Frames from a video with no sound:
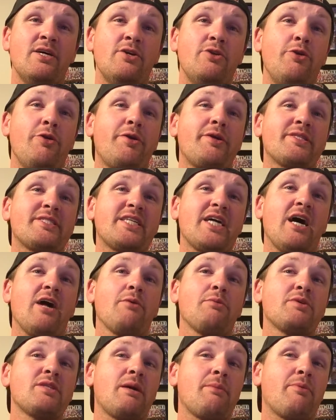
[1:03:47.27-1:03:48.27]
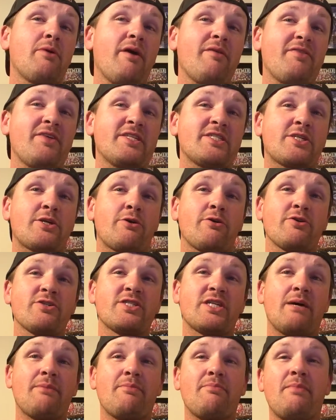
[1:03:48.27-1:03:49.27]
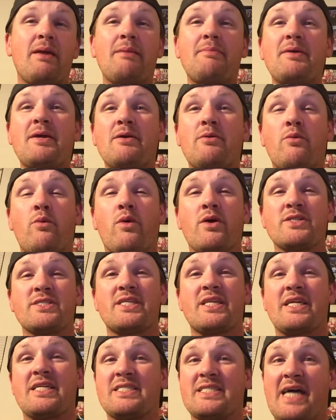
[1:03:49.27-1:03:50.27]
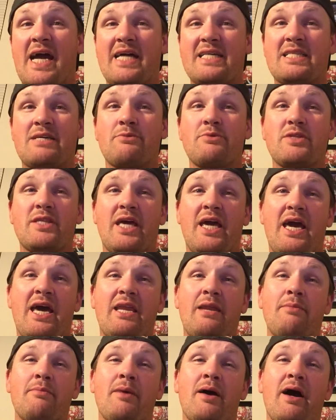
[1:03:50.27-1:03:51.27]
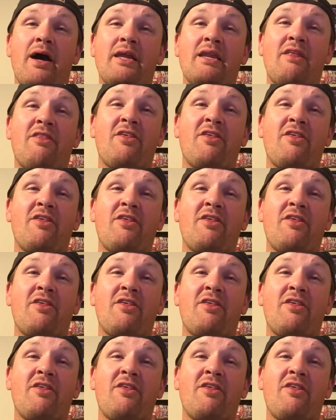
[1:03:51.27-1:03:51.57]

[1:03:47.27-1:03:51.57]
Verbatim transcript: You can tell when they brought these girls up, maybe it wasn't exactly what they had in mind.